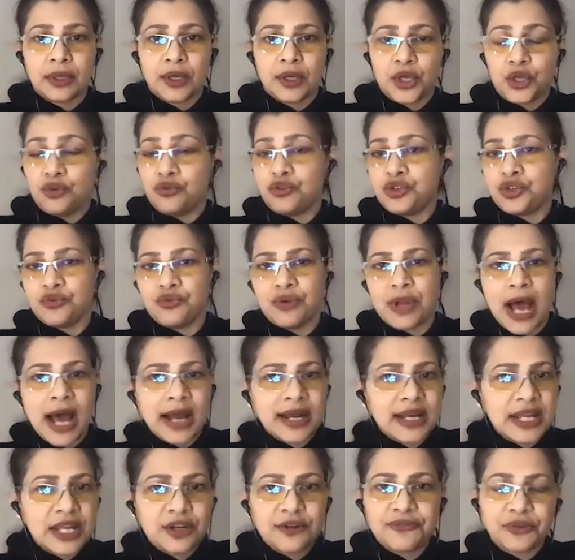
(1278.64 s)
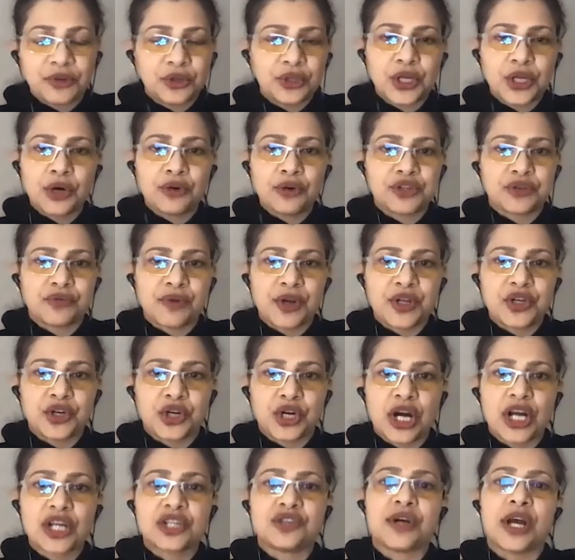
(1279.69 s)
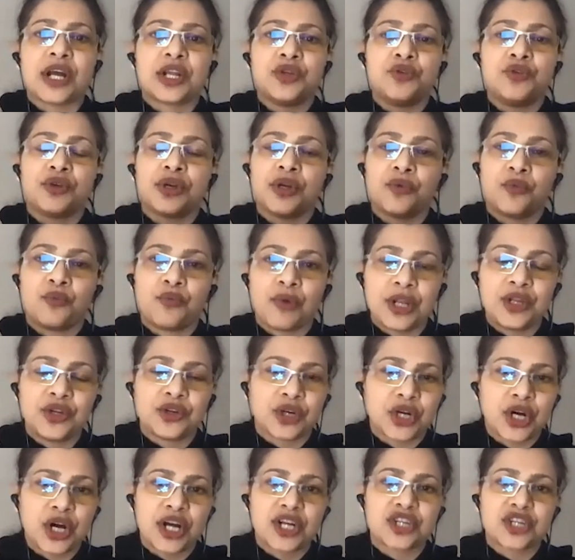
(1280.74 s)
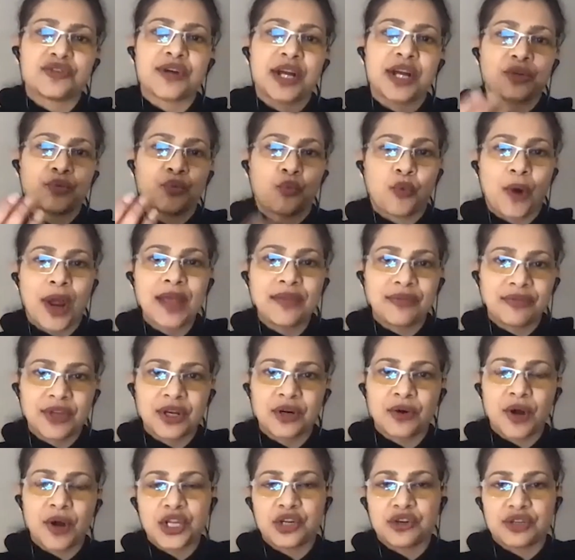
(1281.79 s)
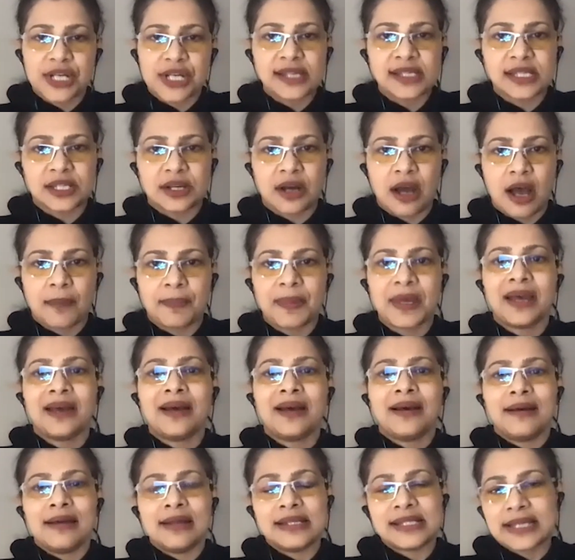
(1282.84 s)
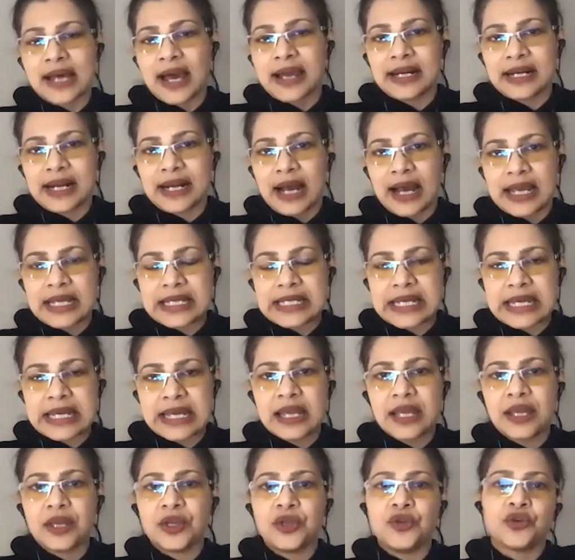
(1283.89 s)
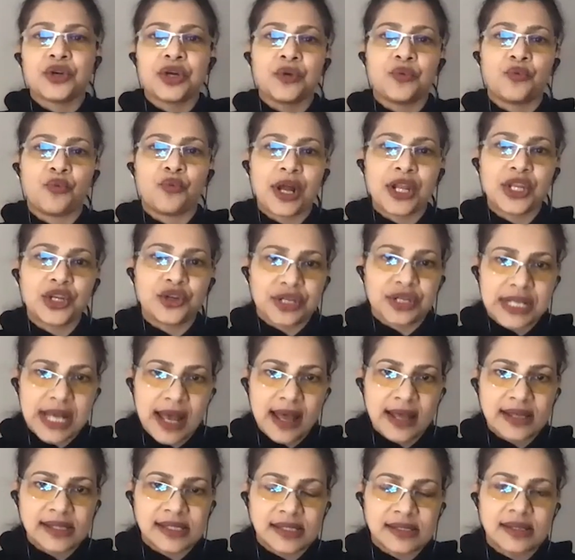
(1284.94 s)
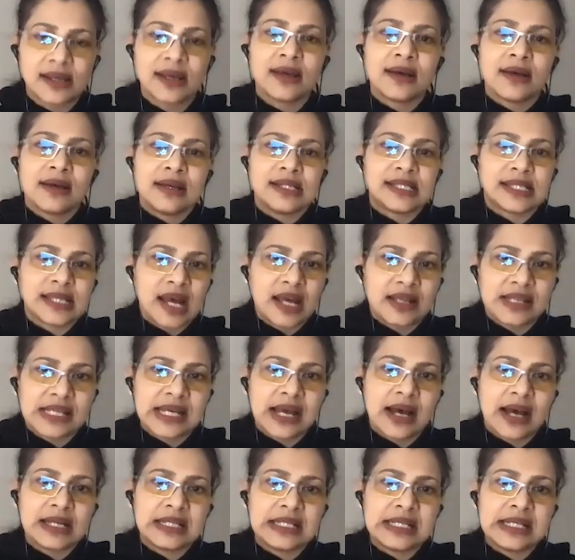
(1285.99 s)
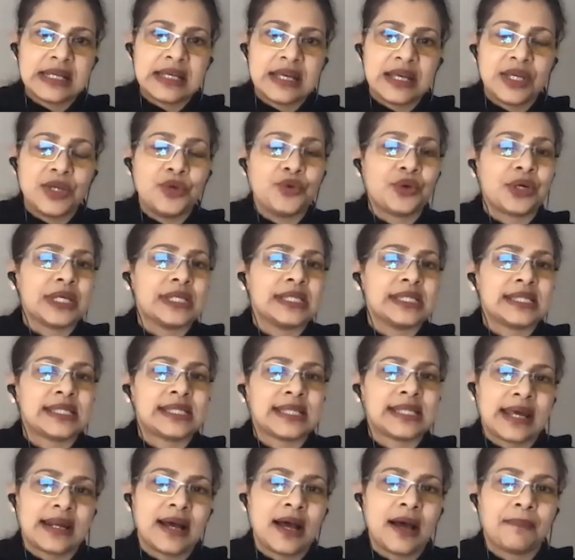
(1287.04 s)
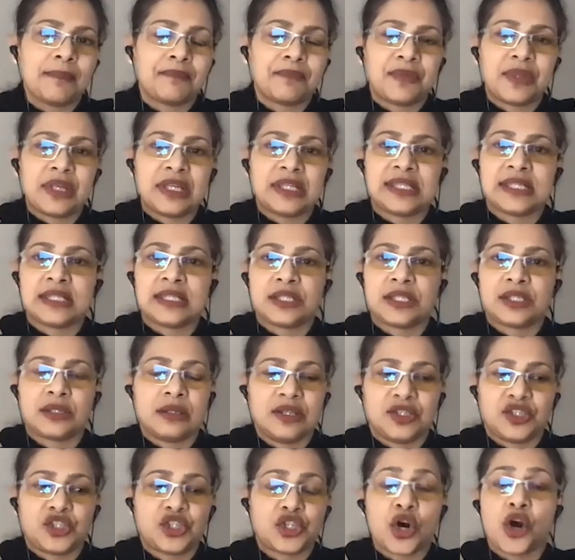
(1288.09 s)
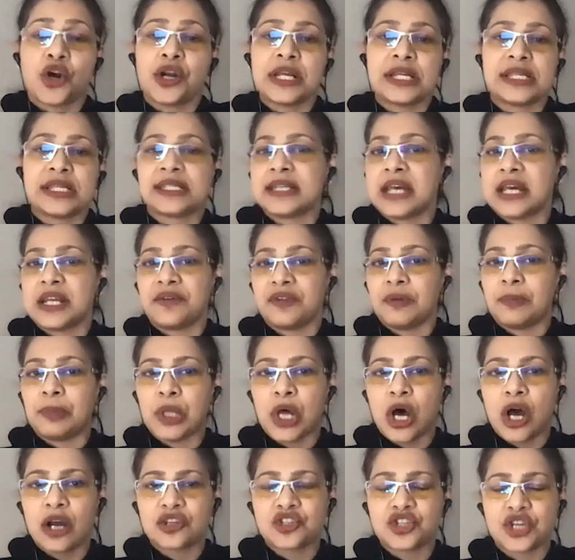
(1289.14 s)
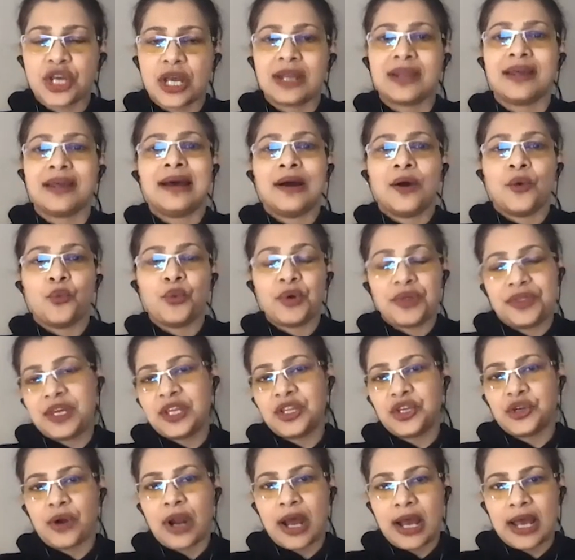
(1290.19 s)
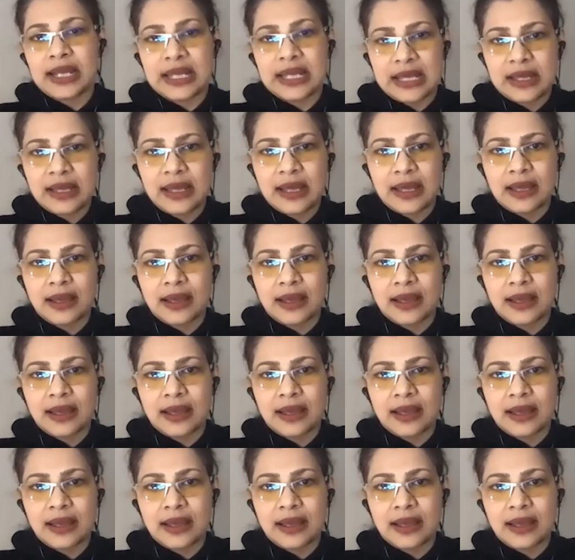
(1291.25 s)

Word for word: You do not need a full node to run your contract. You can run your contract right there on your desktop inside an IDE. You can run your tests inside the IDE. You can set up this, the starting state of the blockchain within your IDE.